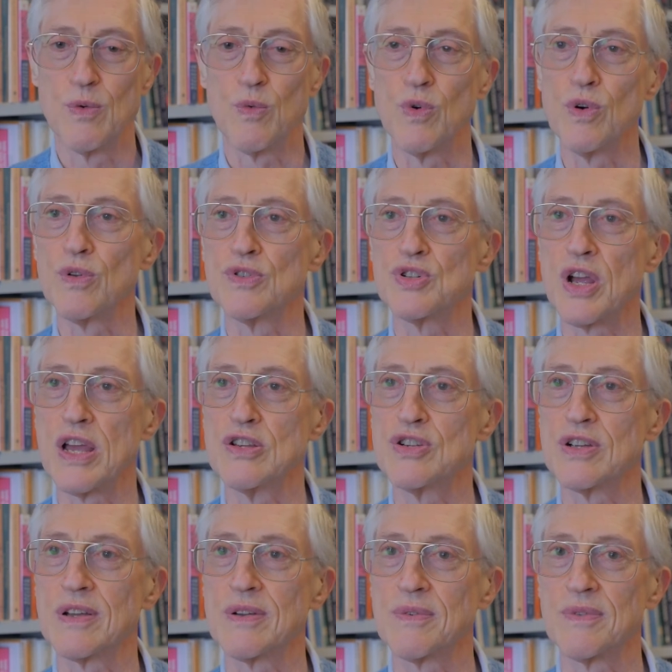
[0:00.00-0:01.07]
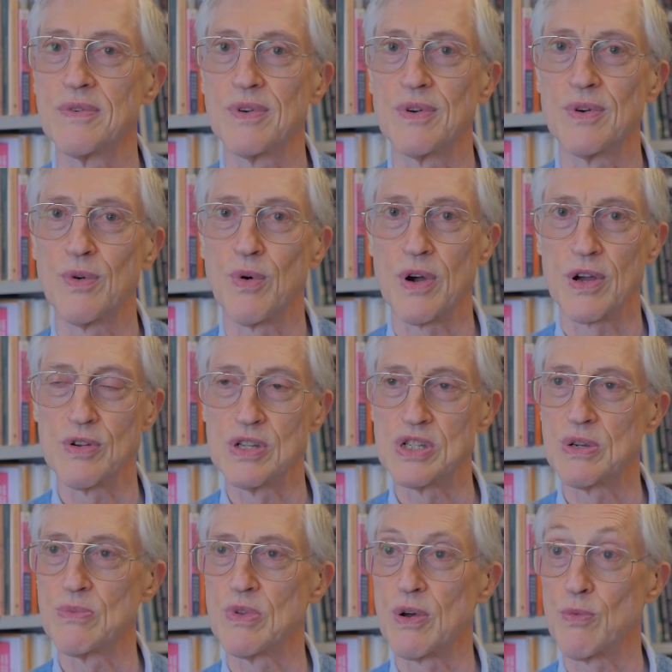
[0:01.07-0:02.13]
world-changing
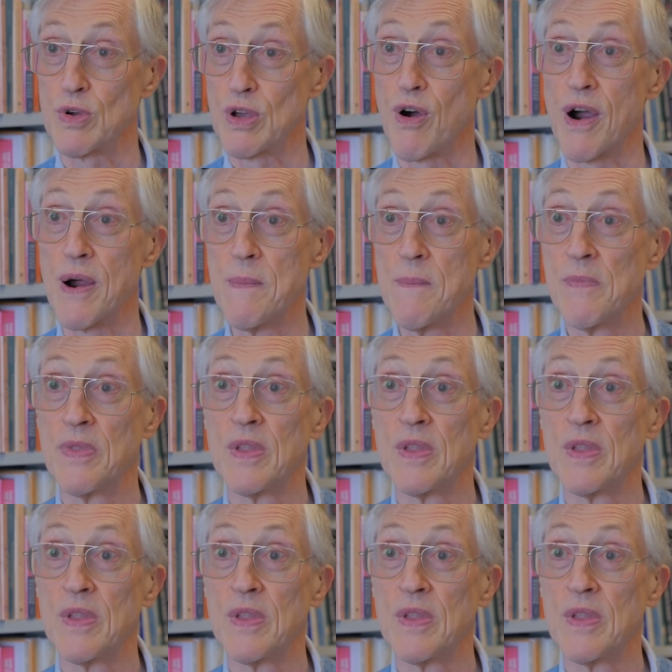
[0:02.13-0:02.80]
organism that we are.